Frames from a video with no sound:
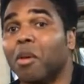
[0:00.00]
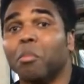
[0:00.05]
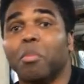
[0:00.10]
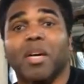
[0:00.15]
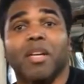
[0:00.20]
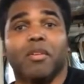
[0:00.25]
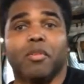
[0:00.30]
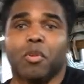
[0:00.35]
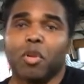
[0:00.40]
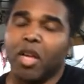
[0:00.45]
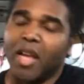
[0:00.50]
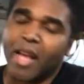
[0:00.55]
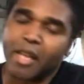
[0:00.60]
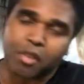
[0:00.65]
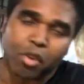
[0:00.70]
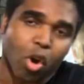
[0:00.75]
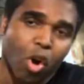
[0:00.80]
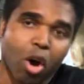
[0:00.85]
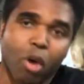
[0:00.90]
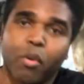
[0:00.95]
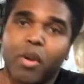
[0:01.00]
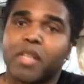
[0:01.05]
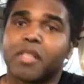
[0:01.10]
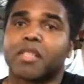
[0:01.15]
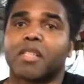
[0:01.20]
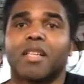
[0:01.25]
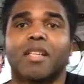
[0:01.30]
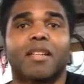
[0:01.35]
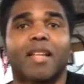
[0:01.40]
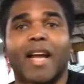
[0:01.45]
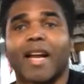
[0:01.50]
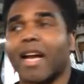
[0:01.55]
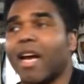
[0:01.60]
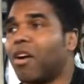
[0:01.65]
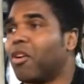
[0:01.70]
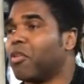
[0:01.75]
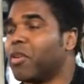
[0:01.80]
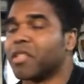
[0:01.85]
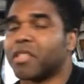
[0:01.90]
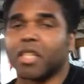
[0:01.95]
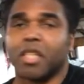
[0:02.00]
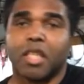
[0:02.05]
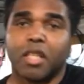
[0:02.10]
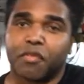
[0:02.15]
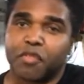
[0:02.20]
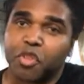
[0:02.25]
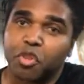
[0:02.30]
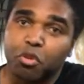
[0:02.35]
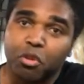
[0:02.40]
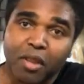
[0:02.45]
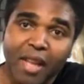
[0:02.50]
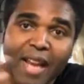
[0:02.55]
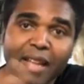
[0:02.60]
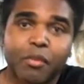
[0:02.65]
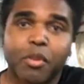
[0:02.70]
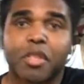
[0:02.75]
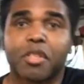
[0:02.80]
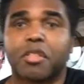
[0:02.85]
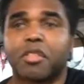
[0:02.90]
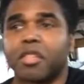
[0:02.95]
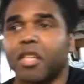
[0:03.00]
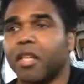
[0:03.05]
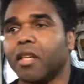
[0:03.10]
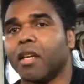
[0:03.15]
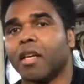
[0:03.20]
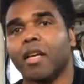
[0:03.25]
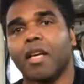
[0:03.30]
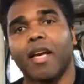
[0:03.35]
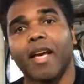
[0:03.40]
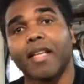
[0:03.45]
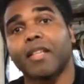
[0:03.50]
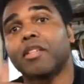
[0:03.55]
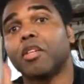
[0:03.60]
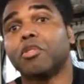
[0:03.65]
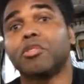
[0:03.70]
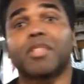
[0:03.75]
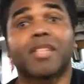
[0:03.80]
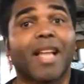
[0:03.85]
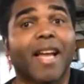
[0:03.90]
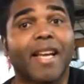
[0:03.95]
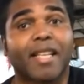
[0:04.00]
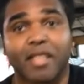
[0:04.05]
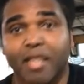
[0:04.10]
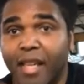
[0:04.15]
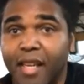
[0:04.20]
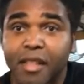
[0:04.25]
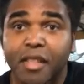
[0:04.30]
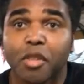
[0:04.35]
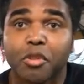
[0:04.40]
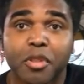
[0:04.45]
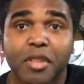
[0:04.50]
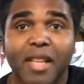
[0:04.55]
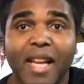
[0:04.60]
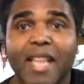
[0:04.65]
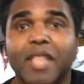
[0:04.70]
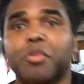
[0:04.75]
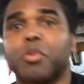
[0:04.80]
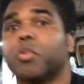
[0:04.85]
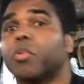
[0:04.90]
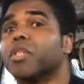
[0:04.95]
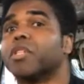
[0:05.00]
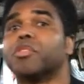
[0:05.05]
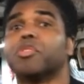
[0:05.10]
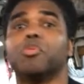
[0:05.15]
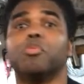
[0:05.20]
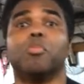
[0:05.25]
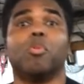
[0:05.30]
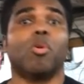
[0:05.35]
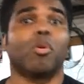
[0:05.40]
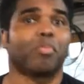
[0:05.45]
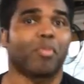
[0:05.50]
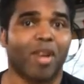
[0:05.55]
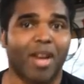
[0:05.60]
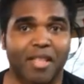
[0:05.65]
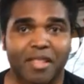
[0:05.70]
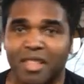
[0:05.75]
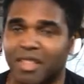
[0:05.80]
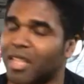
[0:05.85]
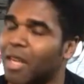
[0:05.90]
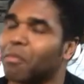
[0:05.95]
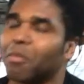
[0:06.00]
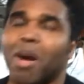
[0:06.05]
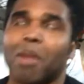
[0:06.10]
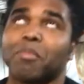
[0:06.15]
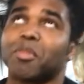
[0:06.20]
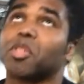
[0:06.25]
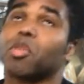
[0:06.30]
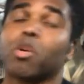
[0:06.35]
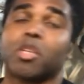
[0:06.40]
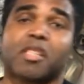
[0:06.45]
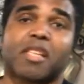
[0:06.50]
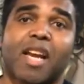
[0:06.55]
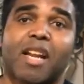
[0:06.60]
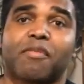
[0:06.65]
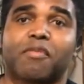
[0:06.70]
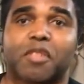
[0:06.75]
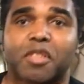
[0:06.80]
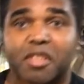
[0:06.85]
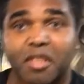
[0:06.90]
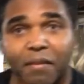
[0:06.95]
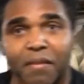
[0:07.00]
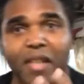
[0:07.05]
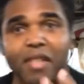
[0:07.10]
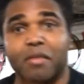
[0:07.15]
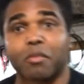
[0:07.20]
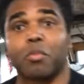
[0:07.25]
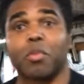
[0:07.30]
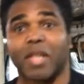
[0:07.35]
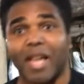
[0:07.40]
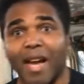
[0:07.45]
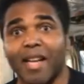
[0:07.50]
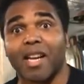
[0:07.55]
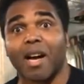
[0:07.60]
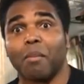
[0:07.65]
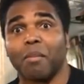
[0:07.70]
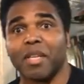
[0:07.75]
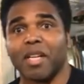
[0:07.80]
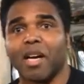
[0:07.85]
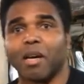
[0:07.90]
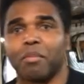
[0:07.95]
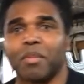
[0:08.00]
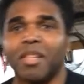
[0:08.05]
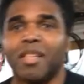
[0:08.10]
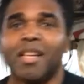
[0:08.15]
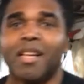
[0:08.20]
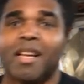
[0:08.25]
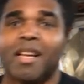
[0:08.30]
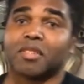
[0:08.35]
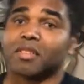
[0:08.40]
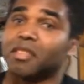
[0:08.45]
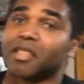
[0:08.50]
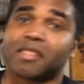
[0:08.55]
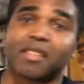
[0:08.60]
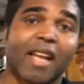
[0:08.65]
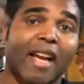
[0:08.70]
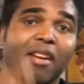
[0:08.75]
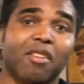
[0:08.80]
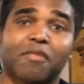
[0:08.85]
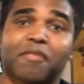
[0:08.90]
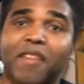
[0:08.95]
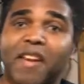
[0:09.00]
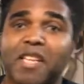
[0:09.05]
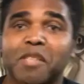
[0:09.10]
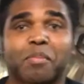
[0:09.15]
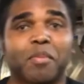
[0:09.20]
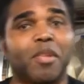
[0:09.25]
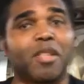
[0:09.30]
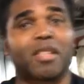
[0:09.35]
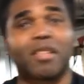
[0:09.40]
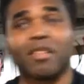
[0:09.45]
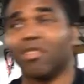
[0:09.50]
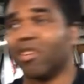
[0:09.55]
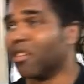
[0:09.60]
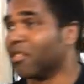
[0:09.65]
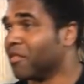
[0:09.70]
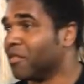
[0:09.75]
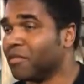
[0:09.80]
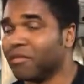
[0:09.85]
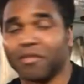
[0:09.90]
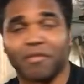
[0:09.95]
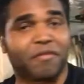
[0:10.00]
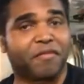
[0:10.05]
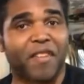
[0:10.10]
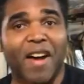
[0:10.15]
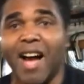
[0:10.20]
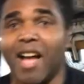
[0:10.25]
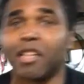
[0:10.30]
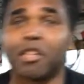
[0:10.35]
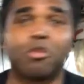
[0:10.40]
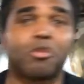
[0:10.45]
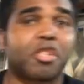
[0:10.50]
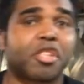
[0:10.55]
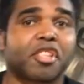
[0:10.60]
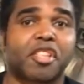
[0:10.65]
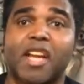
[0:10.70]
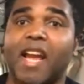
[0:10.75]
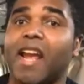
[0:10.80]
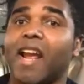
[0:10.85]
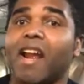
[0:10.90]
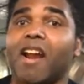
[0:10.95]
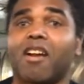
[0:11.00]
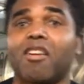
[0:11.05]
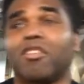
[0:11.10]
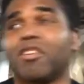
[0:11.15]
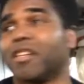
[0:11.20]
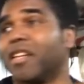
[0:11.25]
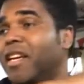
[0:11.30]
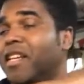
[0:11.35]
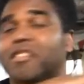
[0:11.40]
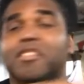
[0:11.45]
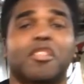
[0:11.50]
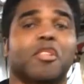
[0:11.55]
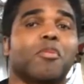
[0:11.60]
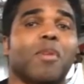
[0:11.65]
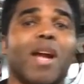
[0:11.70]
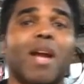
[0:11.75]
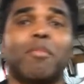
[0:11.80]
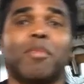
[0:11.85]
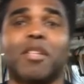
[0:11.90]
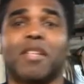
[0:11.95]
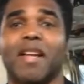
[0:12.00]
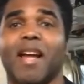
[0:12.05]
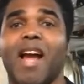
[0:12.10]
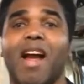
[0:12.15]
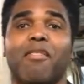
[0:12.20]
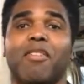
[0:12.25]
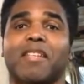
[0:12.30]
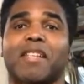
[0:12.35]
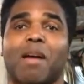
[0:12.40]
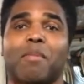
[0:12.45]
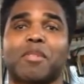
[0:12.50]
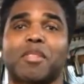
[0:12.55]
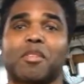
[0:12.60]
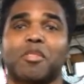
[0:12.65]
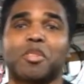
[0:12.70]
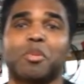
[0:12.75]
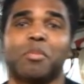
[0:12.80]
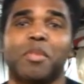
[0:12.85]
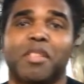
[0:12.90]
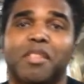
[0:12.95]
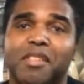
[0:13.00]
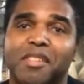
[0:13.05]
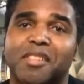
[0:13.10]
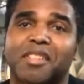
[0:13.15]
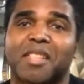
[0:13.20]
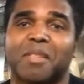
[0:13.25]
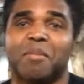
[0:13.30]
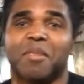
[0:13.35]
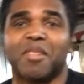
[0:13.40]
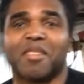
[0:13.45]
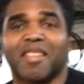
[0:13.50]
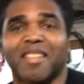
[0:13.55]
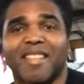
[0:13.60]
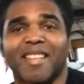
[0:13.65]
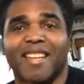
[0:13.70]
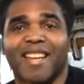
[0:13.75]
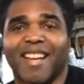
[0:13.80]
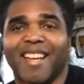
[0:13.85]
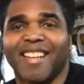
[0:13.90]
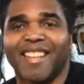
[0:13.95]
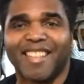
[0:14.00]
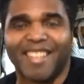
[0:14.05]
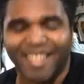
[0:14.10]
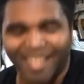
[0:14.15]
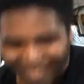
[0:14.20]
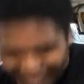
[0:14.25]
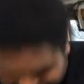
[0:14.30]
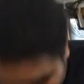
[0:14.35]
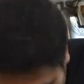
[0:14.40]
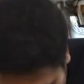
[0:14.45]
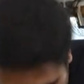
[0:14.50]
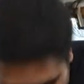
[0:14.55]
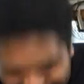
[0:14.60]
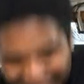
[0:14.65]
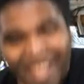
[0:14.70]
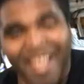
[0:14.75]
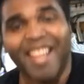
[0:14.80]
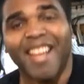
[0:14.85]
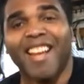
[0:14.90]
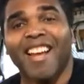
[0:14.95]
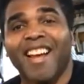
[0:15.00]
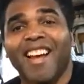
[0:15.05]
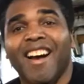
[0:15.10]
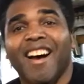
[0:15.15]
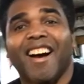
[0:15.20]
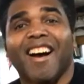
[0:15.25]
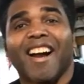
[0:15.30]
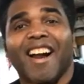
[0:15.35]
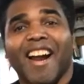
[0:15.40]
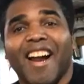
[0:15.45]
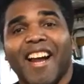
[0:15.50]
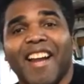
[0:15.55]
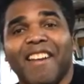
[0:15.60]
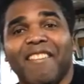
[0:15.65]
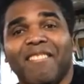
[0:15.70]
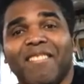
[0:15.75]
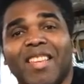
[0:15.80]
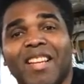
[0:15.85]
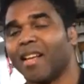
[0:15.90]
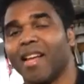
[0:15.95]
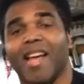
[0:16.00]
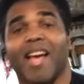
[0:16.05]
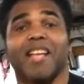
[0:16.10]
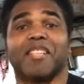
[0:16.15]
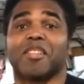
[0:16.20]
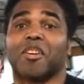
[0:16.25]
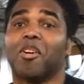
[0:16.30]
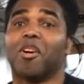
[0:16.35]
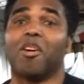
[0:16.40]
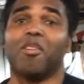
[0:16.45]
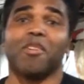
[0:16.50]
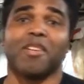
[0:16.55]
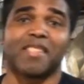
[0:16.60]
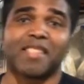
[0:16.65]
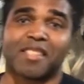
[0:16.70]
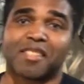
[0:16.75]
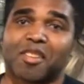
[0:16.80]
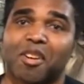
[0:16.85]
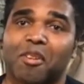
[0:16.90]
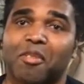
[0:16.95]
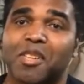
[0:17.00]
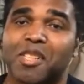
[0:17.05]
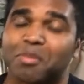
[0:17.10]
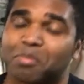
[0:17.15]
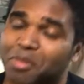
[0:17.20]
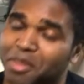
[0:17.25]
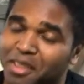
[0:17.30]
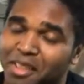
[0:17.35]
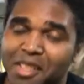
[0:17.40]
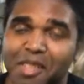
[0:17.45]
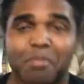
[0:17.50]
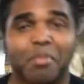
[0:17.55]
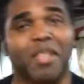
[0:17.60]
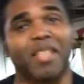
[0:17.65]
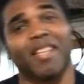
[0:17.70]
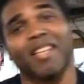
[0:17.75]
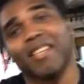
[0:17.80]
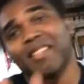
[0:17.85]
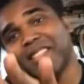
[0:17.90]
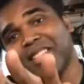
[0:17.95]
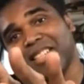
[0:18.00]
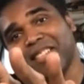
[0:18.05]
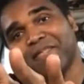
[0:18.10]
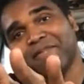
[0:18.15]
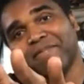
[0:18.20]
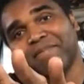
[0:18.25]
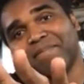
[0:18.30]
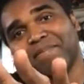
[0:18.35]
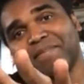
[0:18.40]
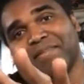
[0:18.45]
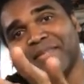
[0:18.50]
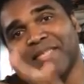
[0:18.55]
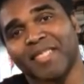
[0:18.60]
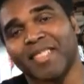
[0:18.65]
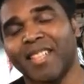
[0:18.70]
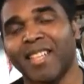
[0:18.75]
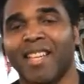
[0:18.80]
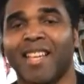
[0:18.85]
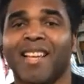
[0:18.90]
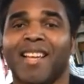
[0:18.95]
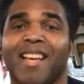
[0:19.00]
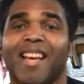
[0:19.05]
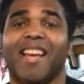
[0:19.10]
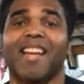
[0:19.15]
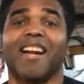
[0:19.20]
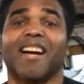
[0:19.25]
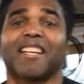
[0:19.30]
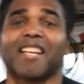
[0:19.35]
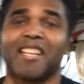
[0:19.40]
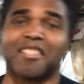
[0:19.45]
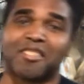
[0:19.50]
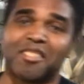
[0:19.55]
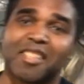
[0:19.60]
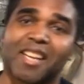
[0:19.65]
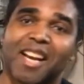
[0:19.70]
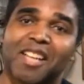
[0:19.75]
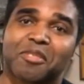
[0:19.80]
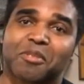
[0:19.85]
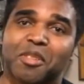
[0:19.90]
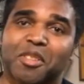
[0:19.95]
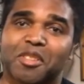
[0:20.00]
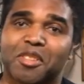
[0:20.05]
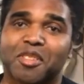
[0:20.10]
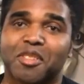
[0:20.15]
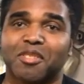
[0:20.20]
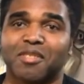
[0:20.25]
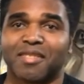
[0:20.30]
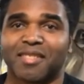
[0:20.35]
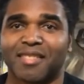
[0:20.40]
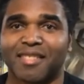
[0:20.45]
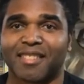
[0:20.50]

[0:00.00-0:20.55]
But as always, like I always said, if you like what you see, hit those likes. Hit those likes. We want to do more projects. I'm so excited for the stuff that we got coming up. Just like on Facebook, on follow, share, on Instagram, on every type of social media you see me on, all right? All right. As always, please be easy, and I'll catch you guys real soon.